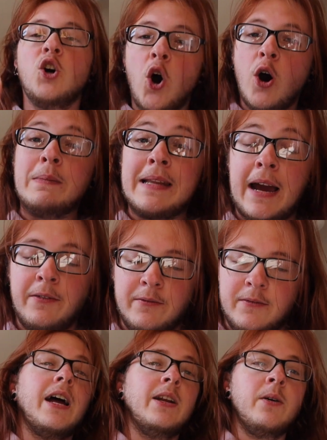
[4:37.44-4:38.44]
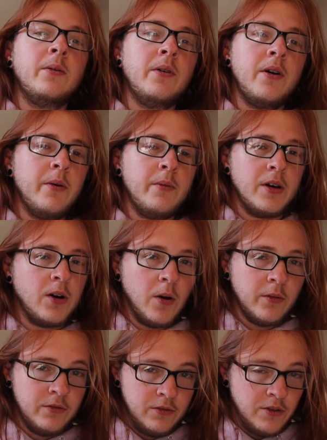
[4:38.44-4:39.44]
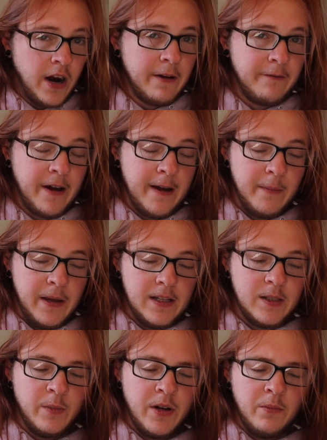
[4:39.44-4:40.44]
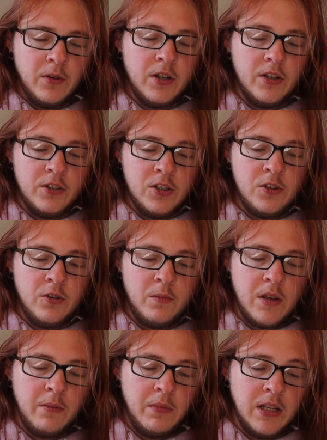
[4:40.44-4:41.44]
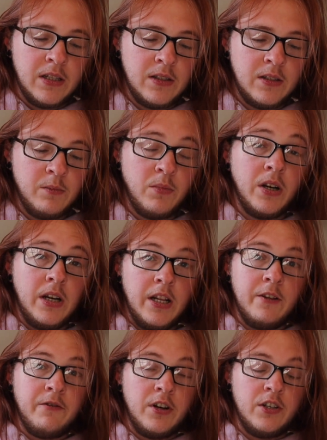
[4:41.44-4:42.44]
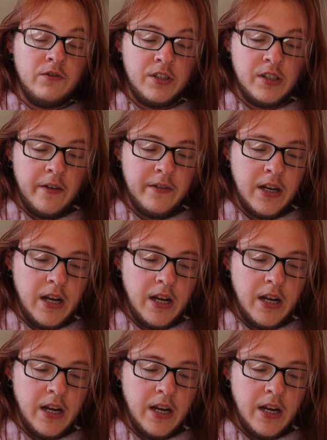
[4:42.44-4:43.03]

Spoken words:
Calm down. I don't know what cold stratify means, but I'm gonna assume that means put it in the fridge for 7